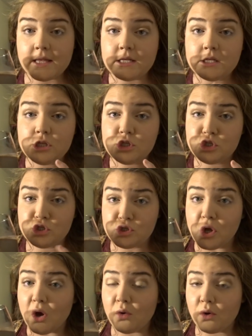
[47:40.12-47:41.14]
This is
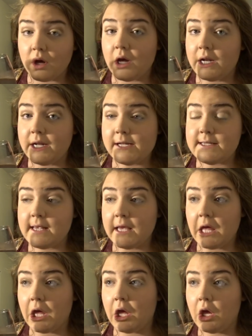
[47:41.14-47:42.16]
so good. It's
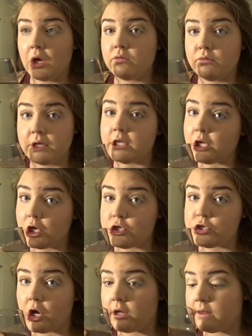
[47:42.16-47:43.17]
like really
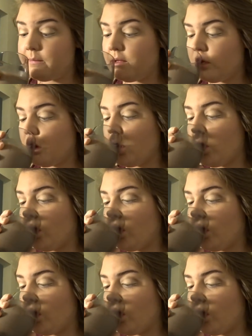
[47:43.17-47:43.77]
good chocolate milk